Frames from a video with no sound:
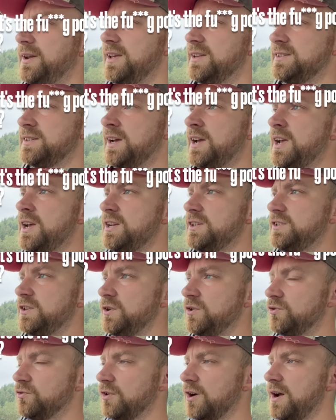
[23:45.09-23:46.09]
is
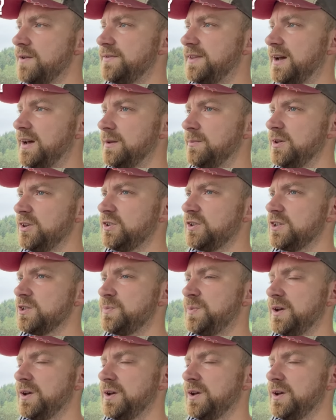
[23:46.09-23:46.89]
to drive down emissions,